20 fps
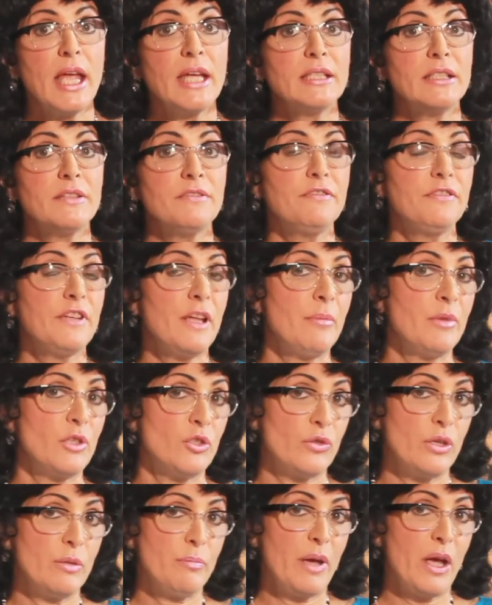and
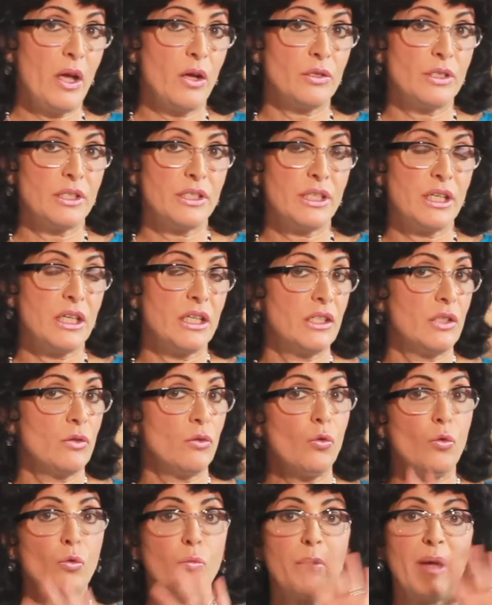inflammatory bowel disease? They're
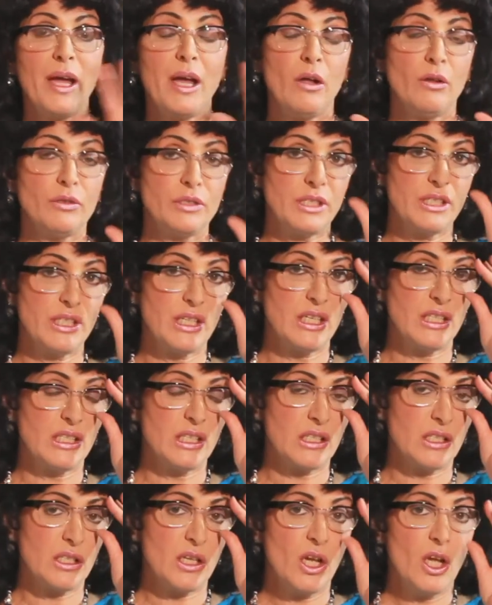all bowel
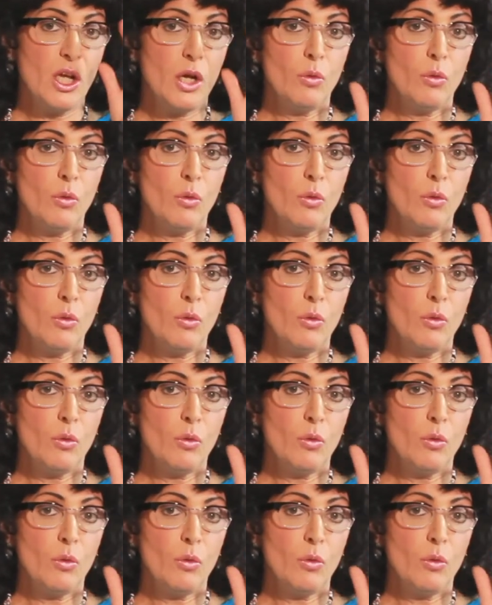diseases.